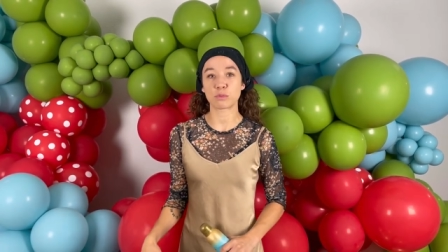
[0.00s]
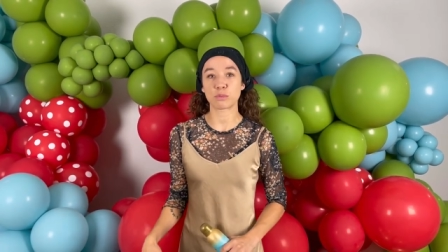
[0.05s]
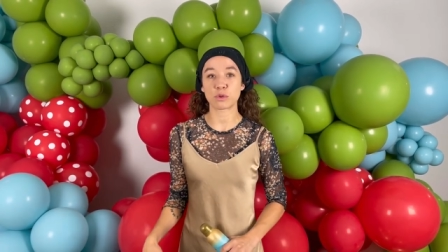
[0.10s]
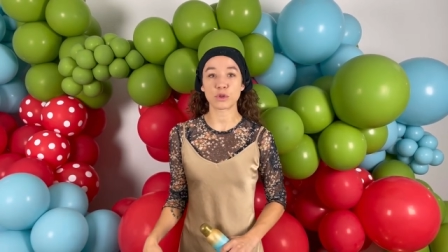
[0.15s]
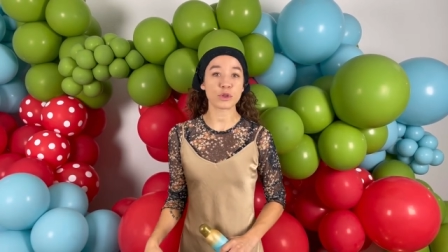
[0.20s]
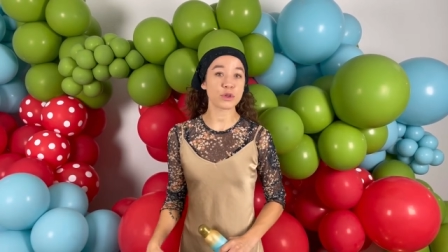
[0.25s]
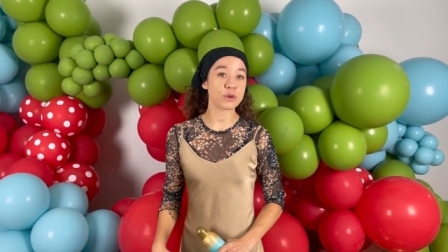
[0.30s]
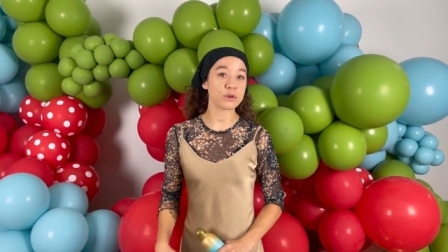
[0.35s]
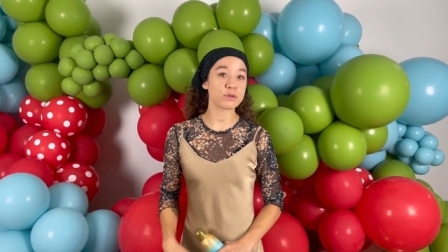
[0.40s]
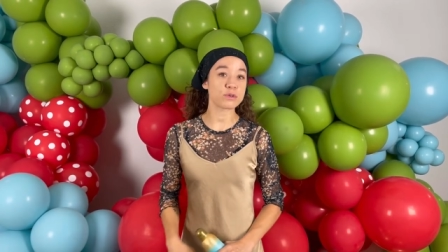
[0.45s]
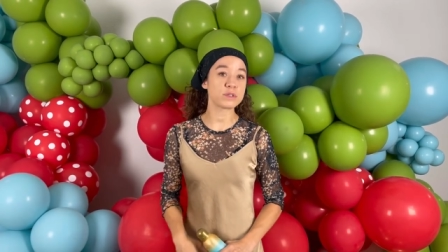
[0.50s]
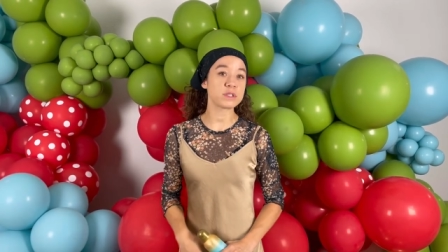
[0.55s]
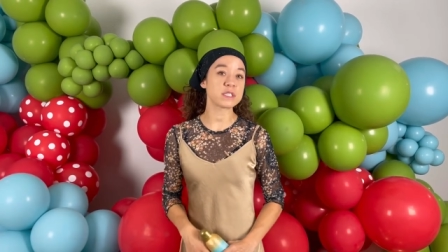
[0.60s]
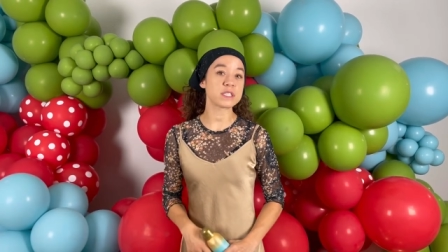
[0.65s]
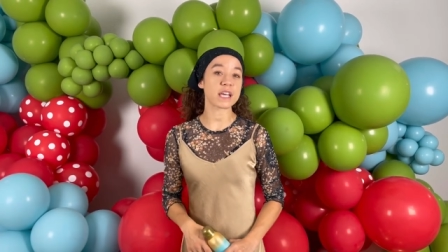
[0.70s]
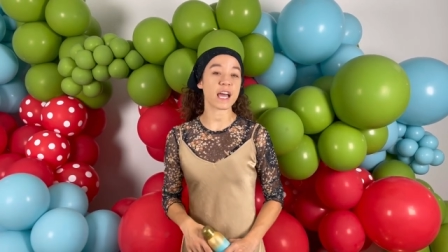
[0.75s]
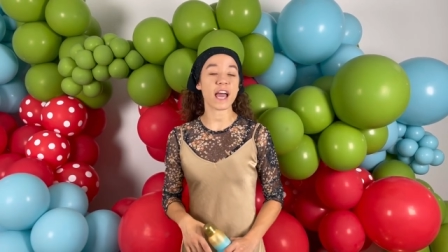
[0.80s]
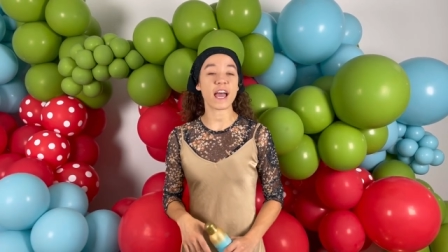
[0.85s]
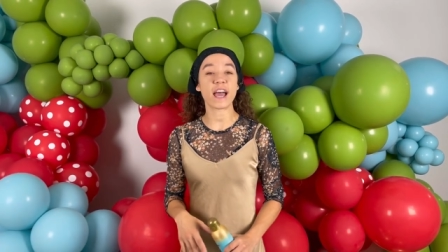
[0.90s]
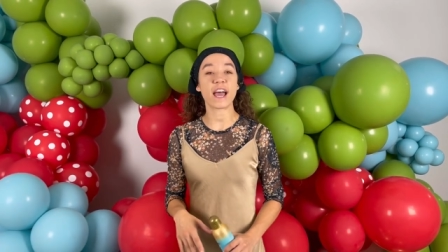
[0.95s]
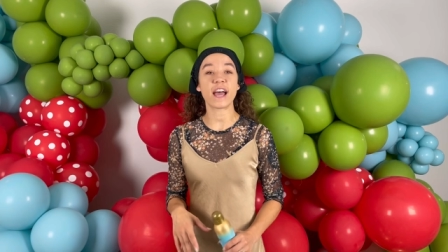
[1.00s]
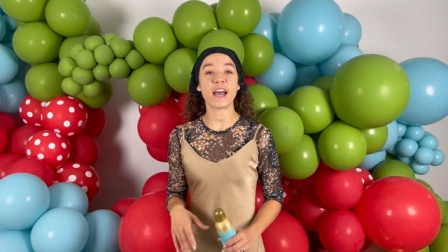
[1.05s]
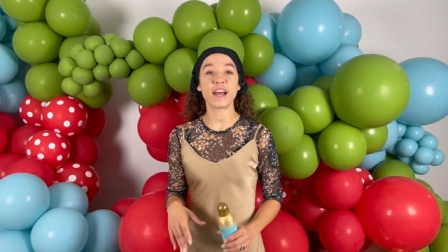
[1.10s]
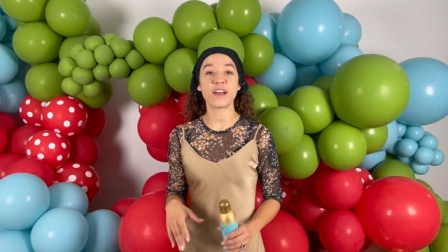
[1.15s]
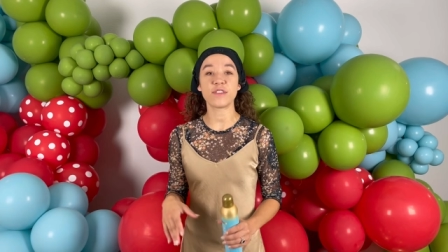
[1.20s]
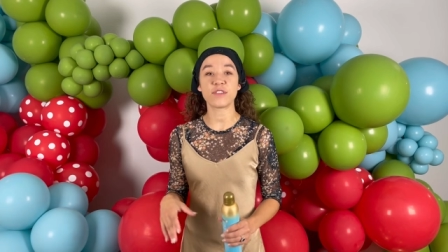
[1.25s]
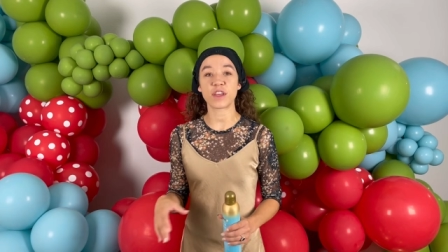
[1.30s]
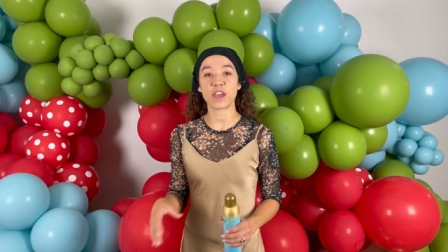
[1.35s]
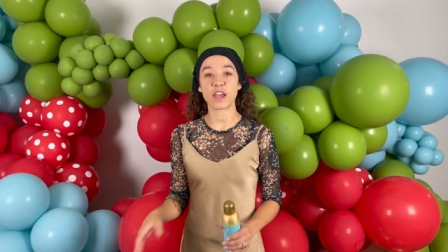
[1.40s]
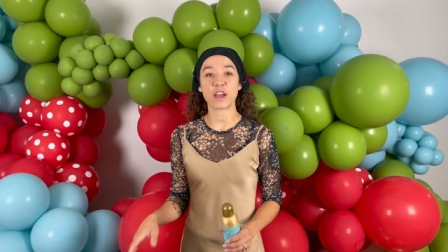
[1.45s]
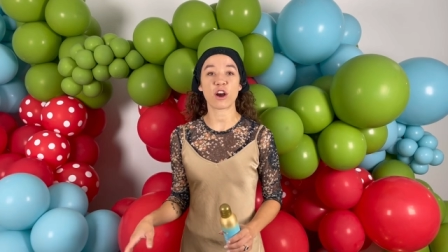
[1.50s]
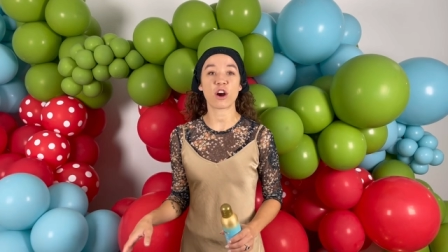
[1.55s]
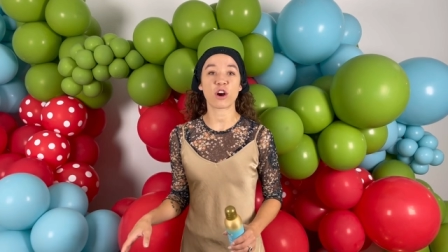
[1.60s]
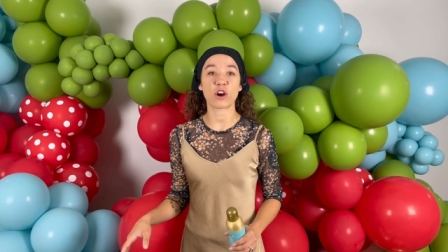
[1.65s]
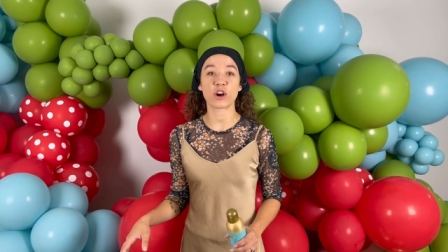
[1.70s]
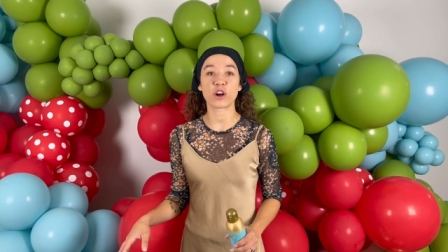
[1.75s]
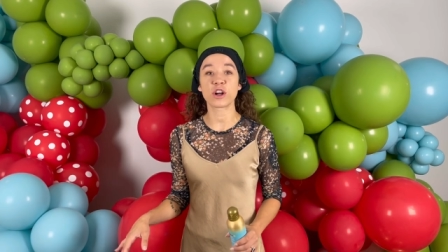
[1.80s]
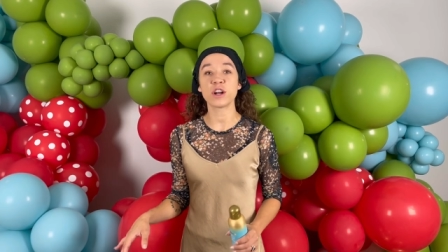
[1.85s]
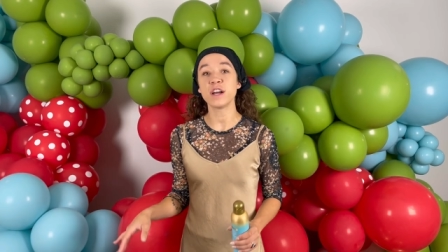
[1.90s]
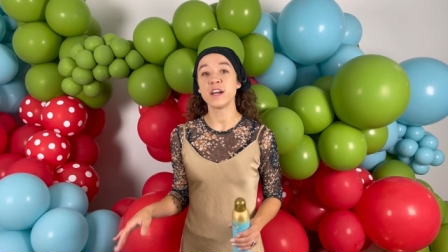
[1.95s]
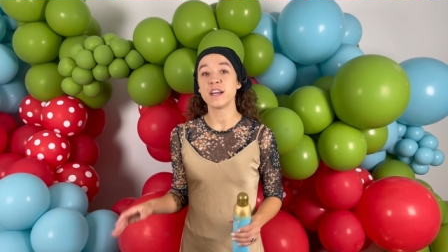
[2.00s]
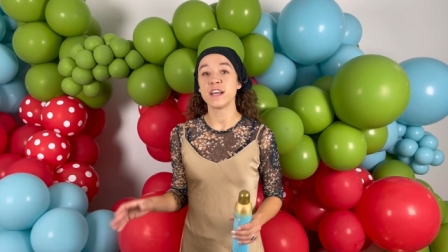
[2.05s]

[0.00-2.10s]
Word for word: balloons and they are